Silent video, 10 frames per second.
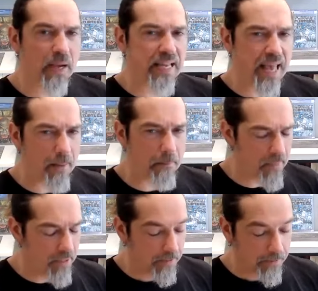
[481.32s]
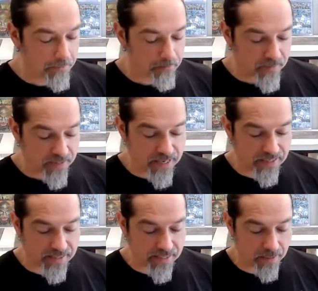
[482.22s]
name was Mike Hem,
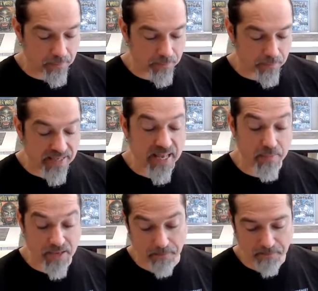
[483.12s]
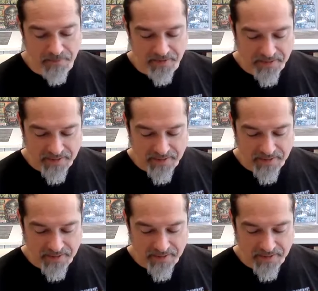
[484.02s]
and Mike Hemian.